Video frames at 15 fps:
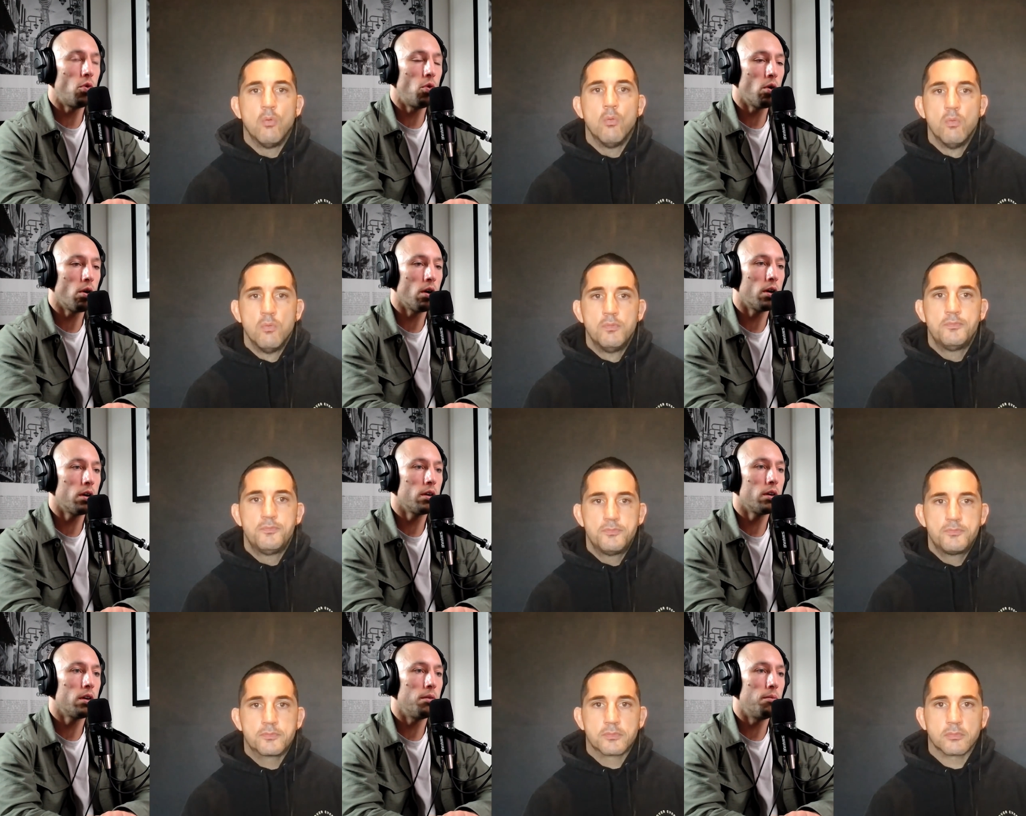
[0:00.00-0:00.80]
Speaker 1: for
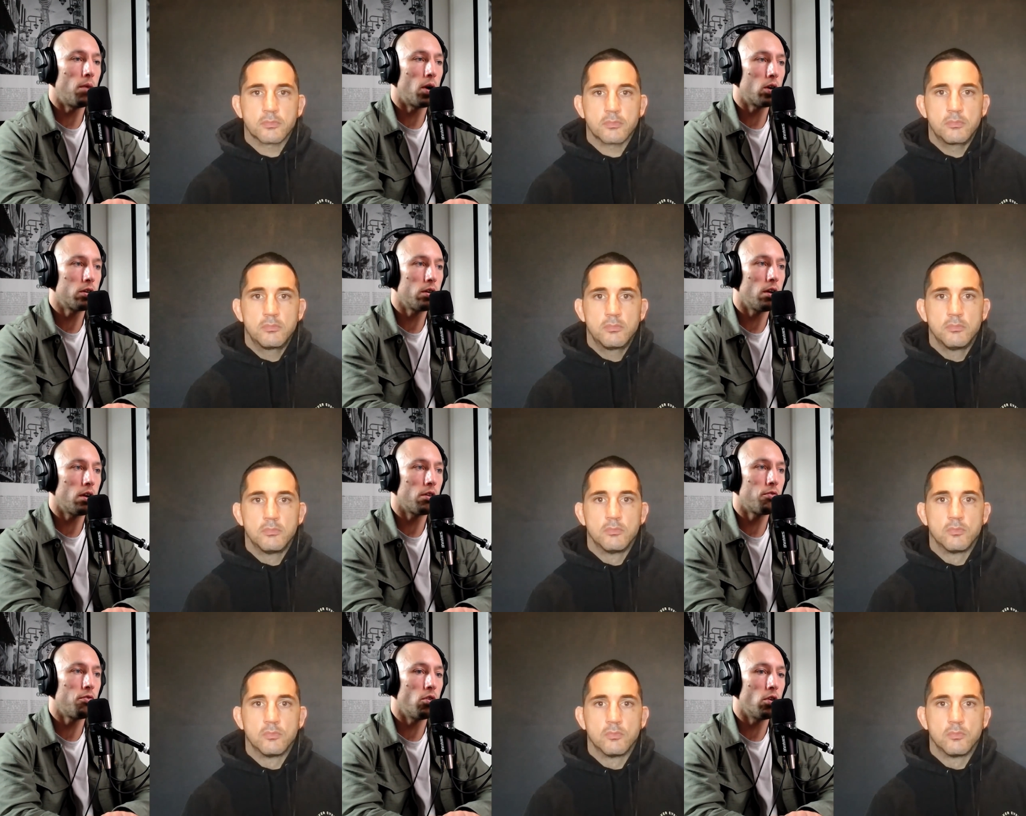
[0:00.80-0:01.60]
martial
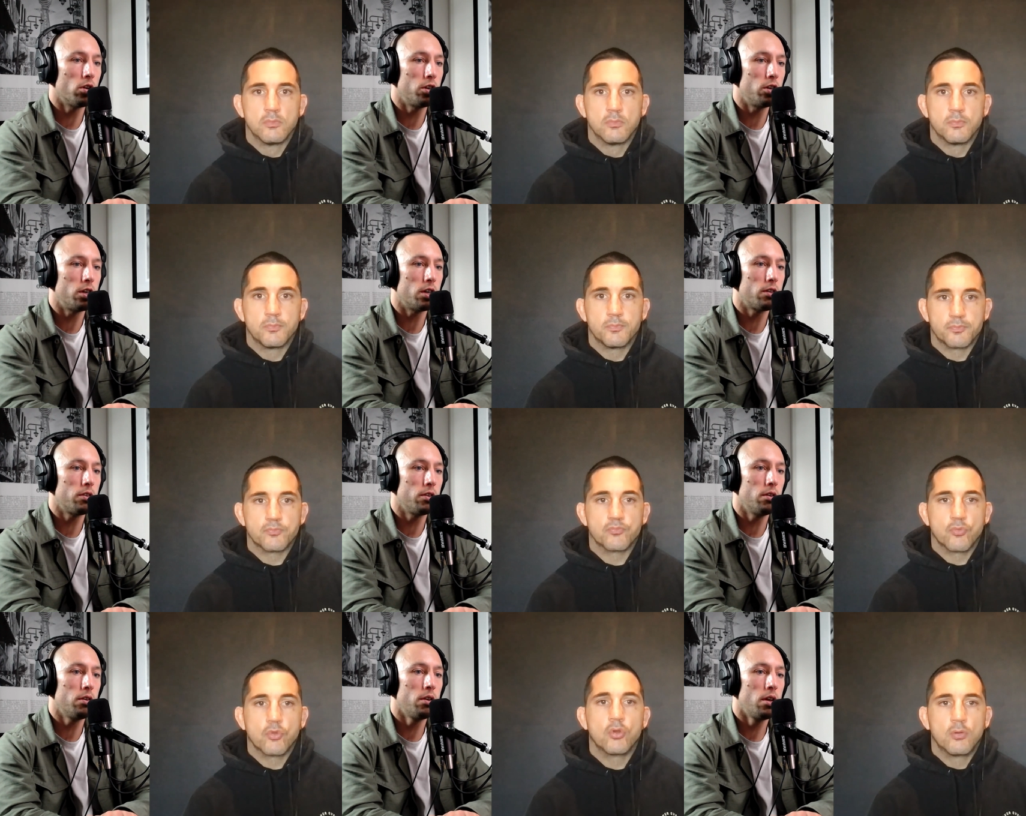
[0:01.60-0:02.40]
arts for
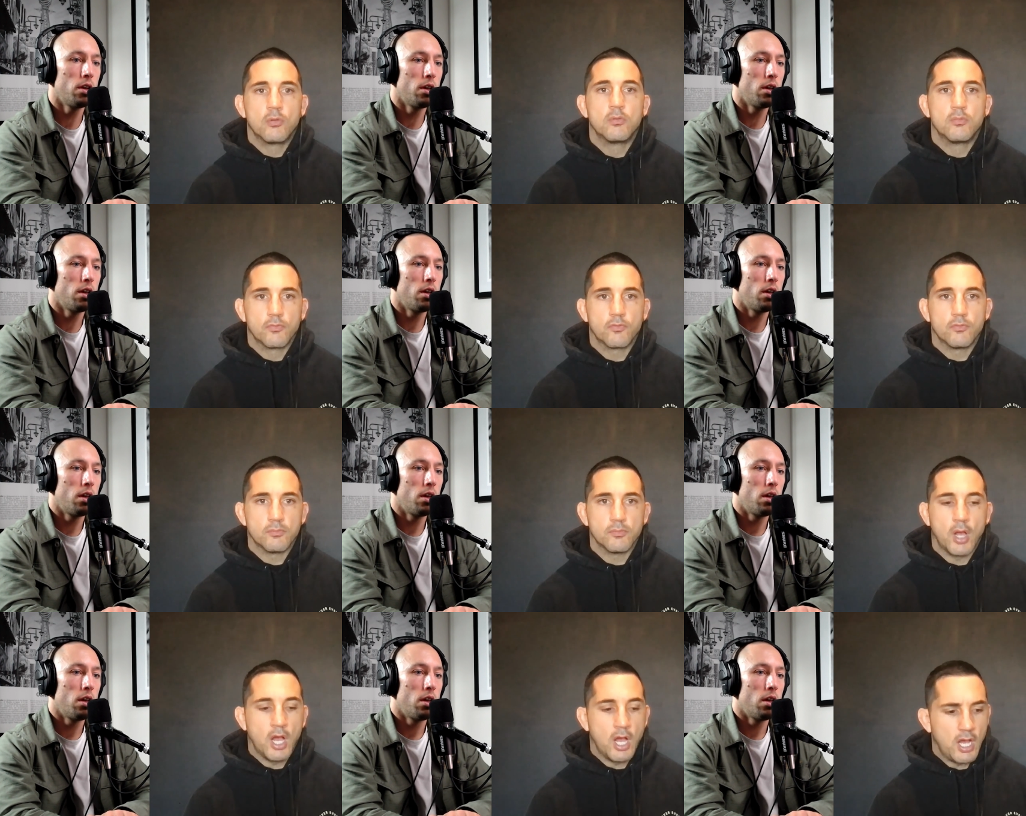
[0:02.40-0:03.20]
jujitsu?
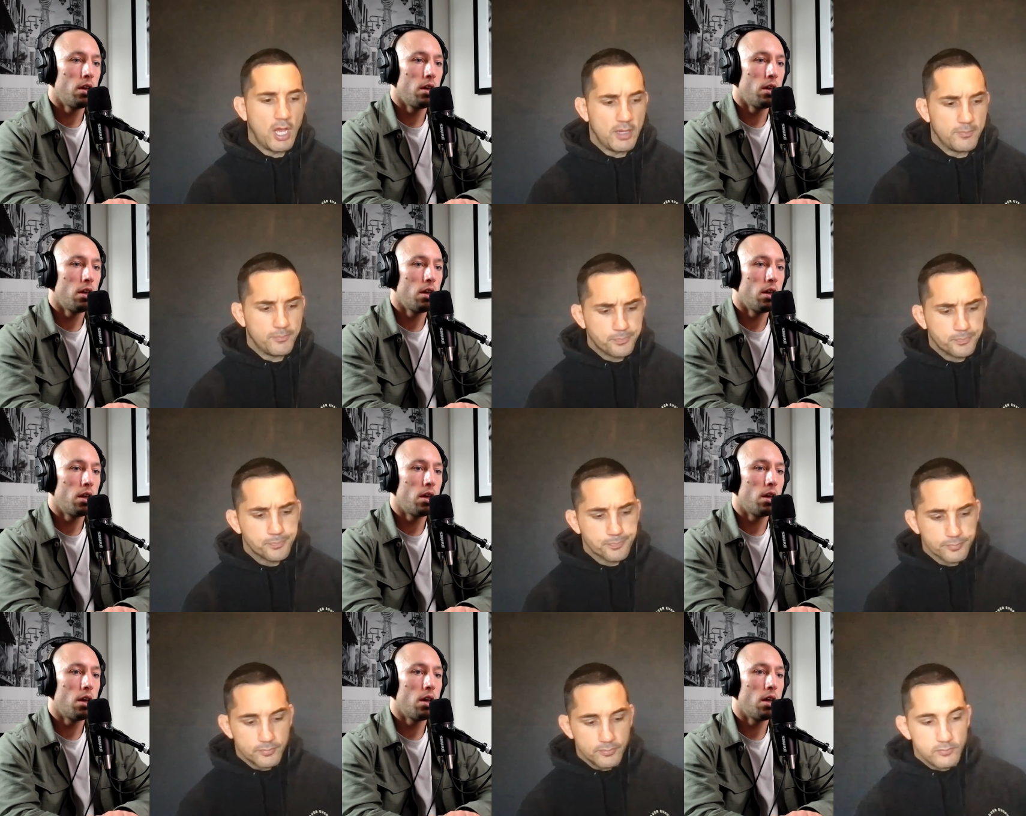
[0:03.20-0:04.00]
Uh,
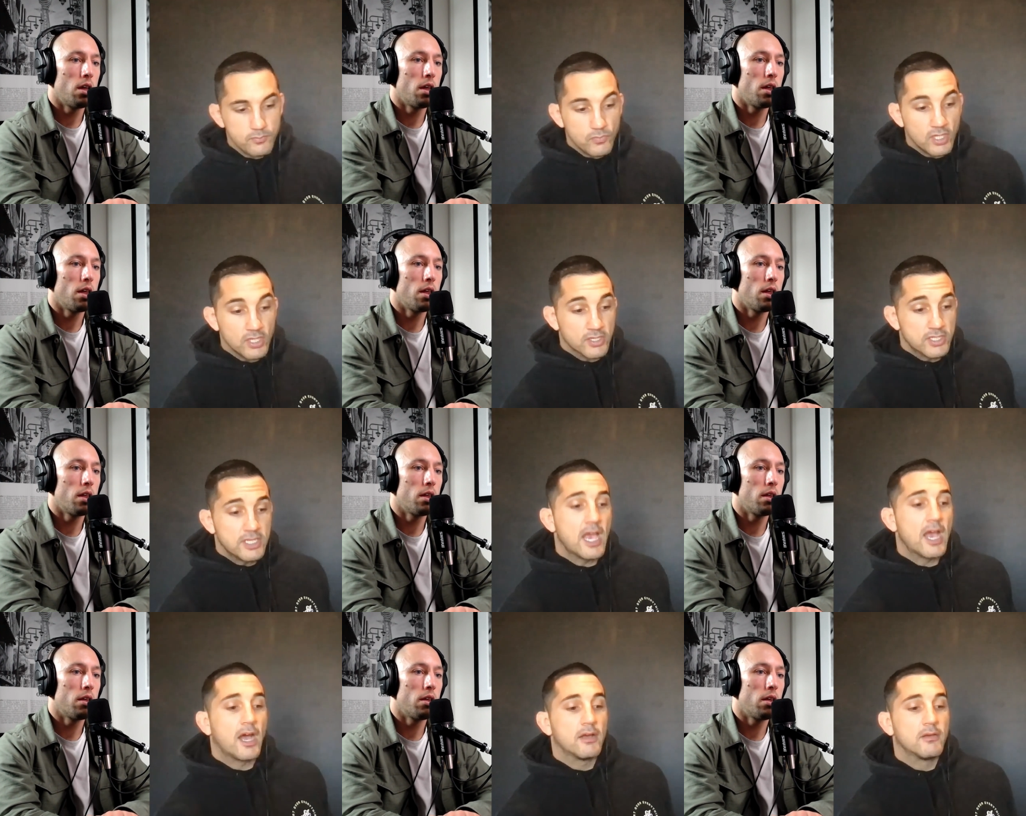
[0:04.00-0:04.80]

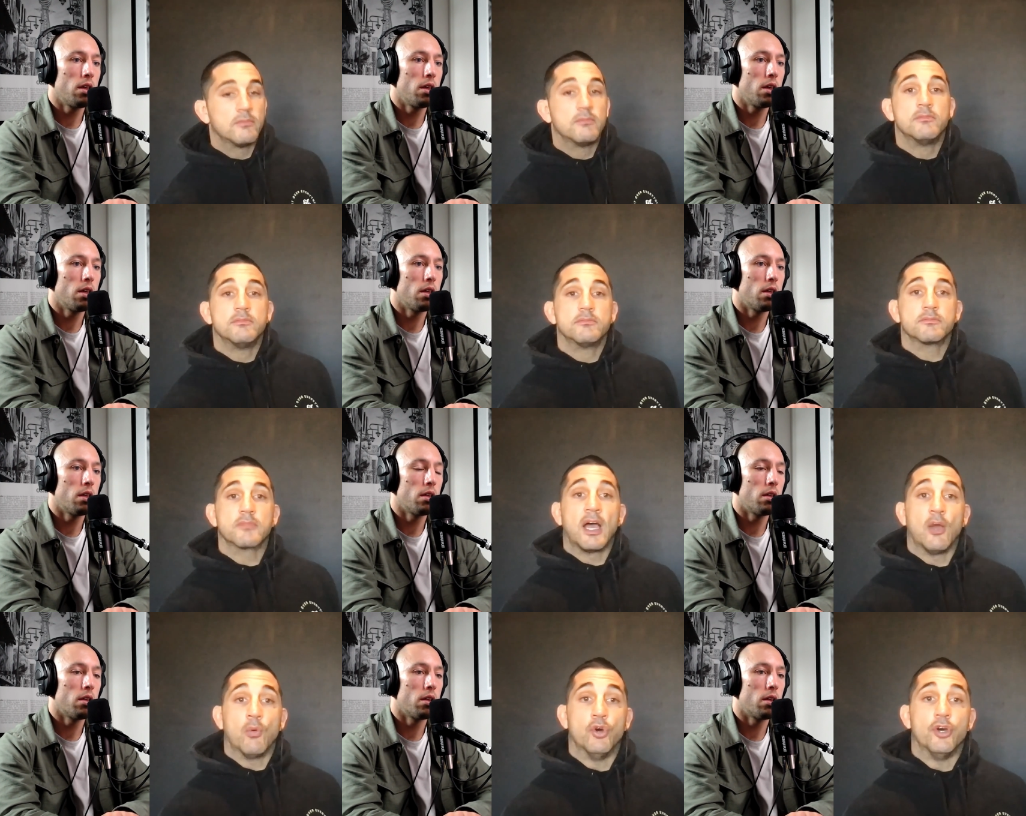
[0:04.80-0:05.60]
Speaker 2: yeah,
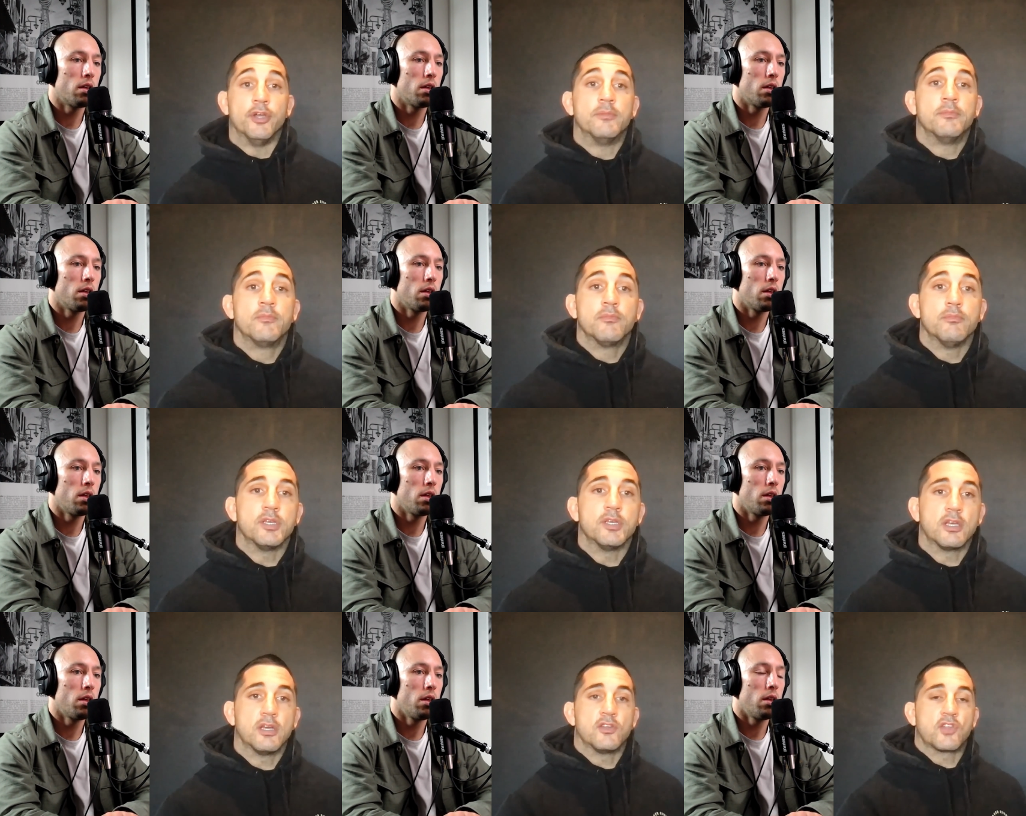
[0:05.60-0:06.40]
I would
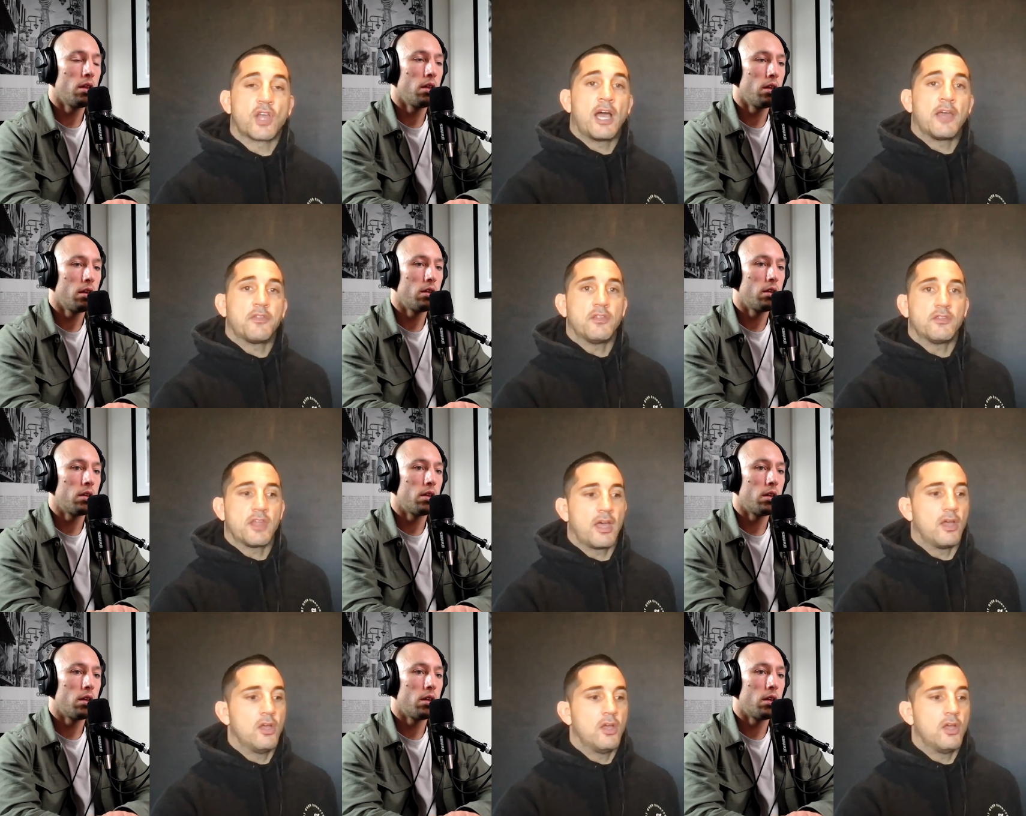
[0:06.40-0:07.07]
because I think